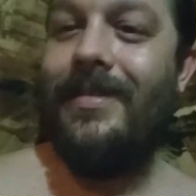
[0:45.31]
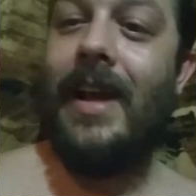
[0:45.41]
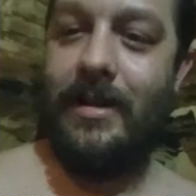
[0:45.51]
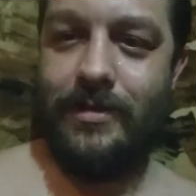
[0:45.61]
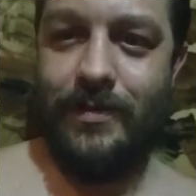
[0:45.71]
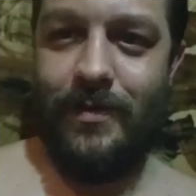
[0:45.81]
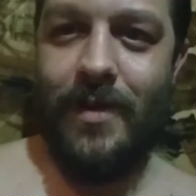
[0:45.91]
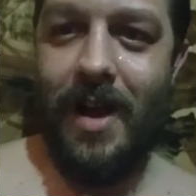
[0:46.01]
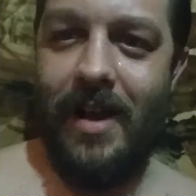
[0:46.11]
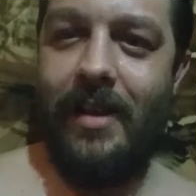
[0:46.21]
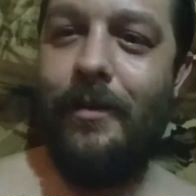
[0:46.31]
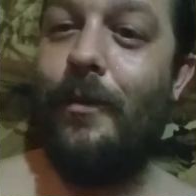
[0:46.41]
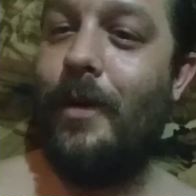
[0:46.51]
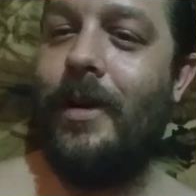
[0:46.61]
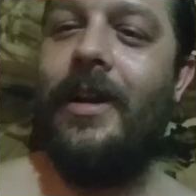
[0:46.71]
That's right.
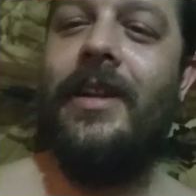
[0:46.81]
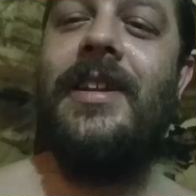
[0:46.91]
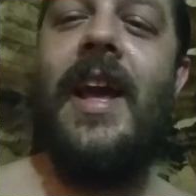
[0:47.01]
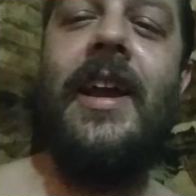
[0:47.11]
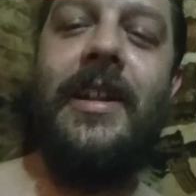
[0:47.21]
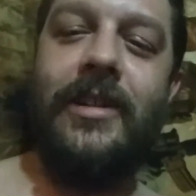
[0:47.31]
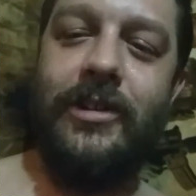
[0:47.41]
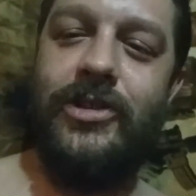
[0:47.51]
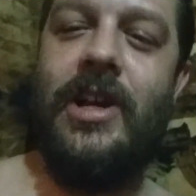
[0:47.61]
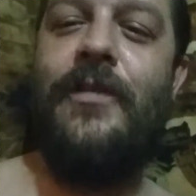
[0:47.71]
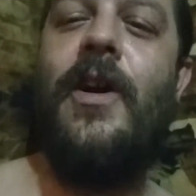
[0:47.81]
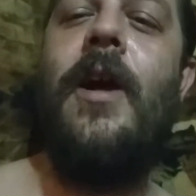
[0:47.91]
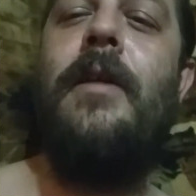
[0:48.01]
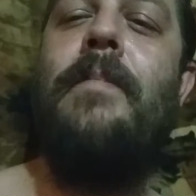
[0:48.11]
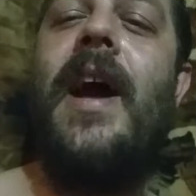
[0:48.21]
We're going to take and turn Jeff
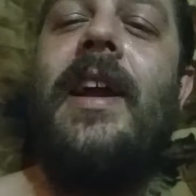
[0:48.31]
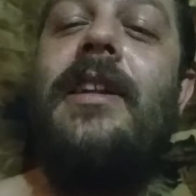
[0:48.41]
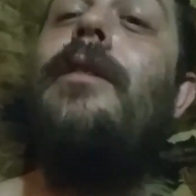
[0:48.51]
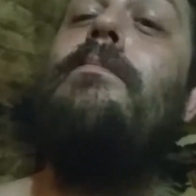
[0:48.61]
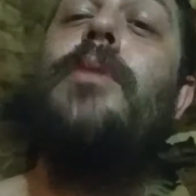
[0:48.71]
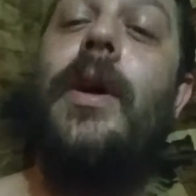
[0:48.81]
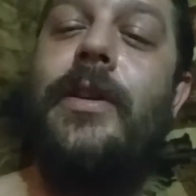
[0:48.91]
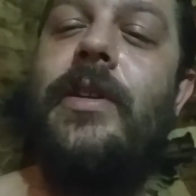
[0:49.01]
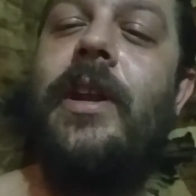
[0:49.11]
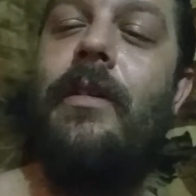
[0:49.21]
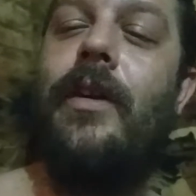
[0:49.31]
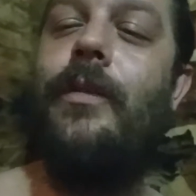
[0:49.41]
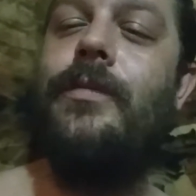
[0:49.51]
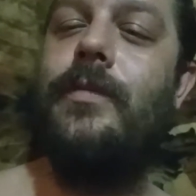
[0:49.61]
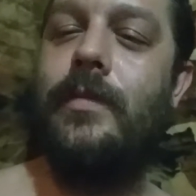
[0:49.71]
Hardy back into Brother
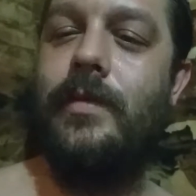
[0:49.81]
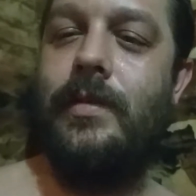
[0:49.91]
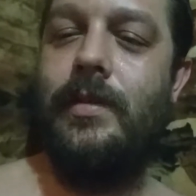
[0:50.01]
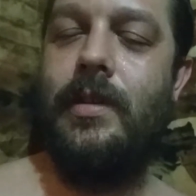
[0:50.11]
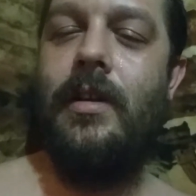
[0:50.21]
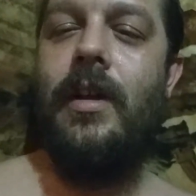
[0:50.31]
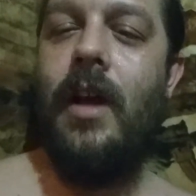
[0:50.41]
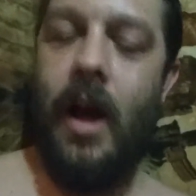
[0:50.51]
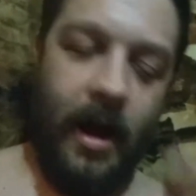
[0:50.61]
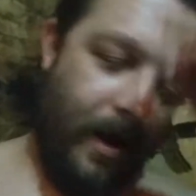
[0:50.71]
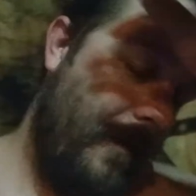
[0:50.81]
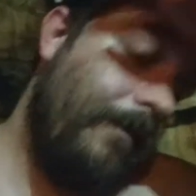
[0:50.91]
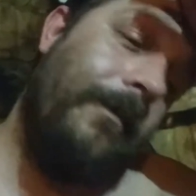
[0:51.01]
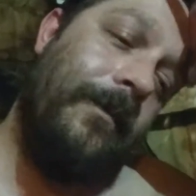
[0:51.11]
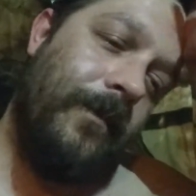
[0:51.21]
Nero.
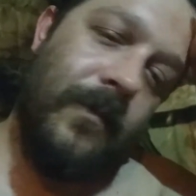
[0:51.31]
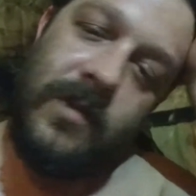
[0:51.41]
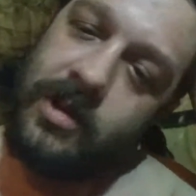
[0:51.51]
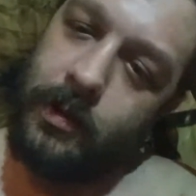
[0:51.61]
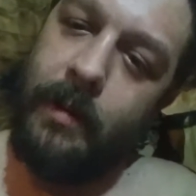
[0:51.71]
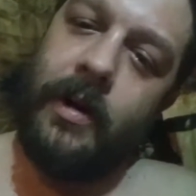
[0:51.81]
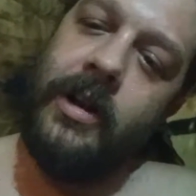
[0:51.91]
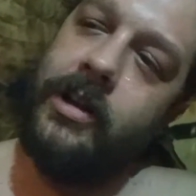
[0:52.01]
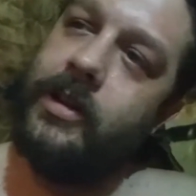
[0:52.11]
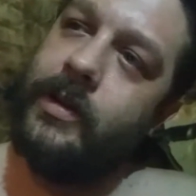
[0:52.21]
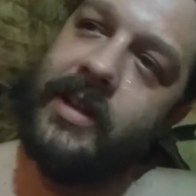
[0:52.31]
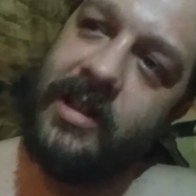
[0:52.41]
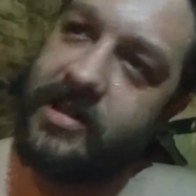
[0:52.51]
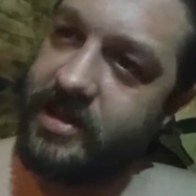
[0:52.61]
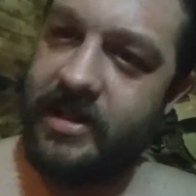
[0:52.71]
So the way we're going to do
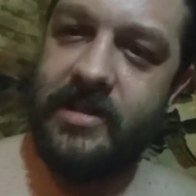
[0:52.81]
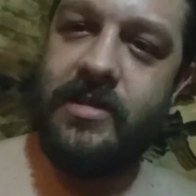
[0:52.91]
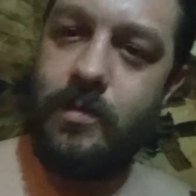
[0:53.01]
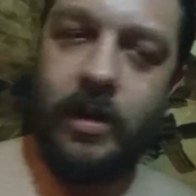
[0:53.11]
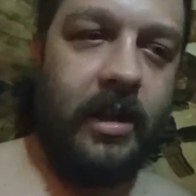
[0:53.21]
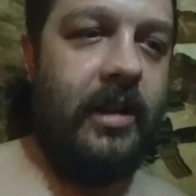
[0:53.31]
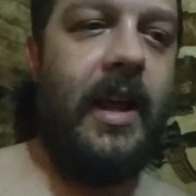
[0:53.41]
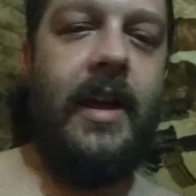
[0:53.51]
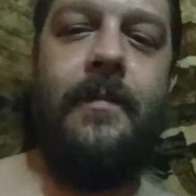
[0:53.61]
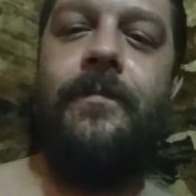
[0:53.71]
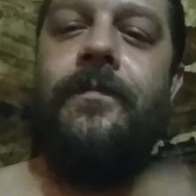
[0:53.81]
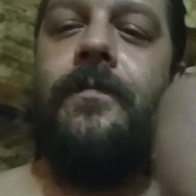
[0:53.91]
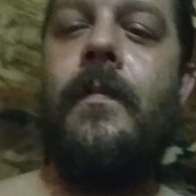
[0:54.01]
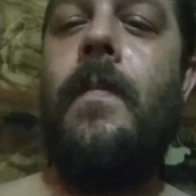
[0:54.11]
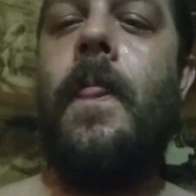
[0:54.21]
this is we're going to let
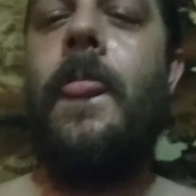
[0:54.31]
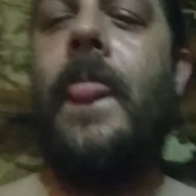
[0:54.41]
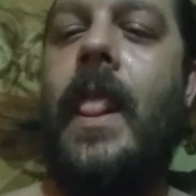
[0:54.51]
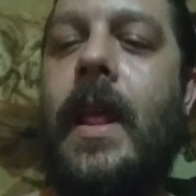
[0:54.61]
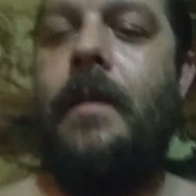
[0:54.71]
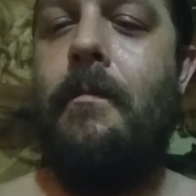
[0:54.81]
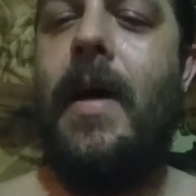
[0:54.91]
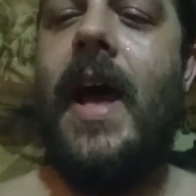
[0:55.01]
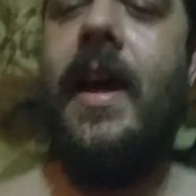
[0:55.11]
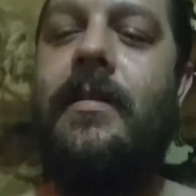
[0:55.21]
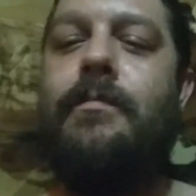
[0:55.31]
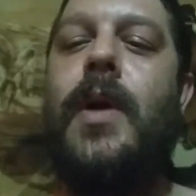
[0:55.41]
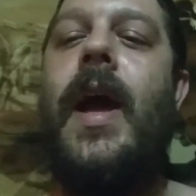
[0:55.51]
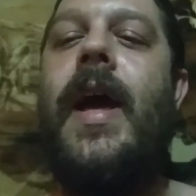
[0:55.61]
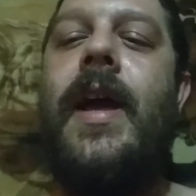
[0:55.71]
Matt and
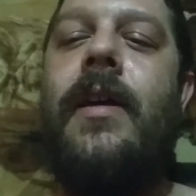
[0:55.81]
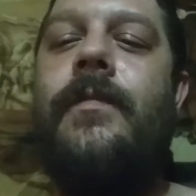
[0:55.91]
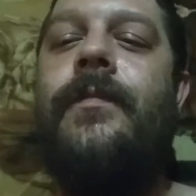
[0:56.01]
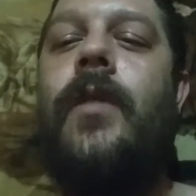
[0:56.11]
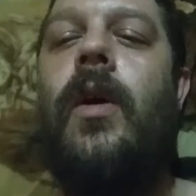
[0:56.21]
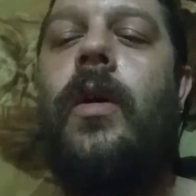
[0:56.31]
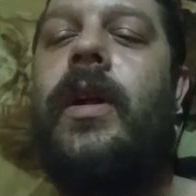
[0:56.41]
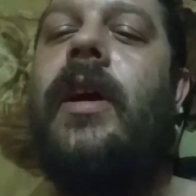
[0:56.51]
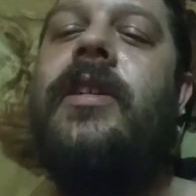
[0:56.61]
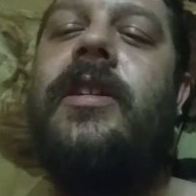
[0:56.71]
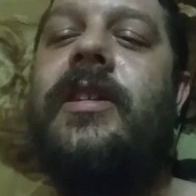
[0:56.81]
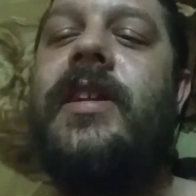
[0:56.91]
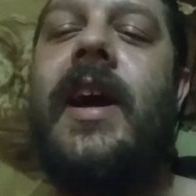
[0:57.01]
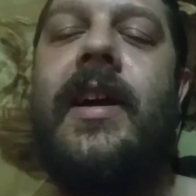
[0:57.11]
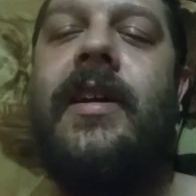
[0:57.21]
Bray hold on to the
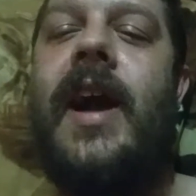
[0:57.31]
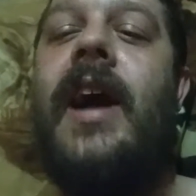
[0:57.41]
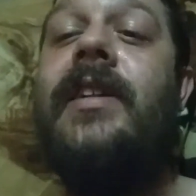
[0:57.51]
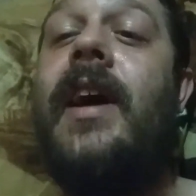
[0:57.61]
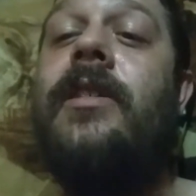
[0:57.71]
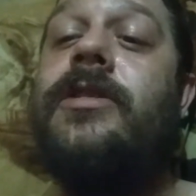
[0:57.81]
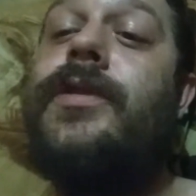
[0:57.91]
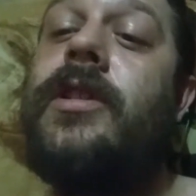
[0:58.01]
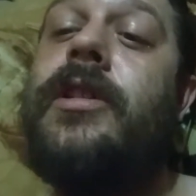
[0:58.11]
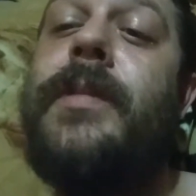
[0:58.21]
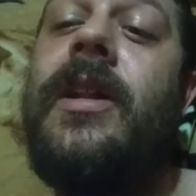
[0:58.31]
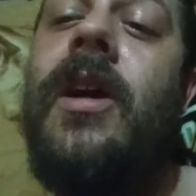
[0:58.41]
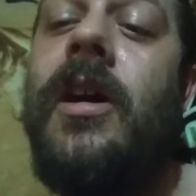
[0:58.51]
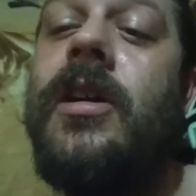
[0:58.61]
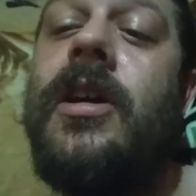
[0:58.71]
titles for a little bit
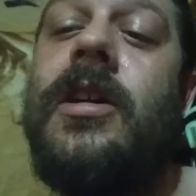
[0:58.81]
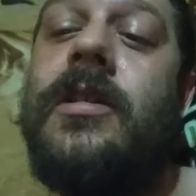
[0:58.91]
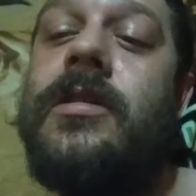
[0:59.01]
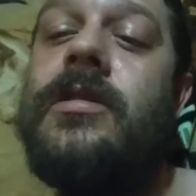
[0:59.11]
longer.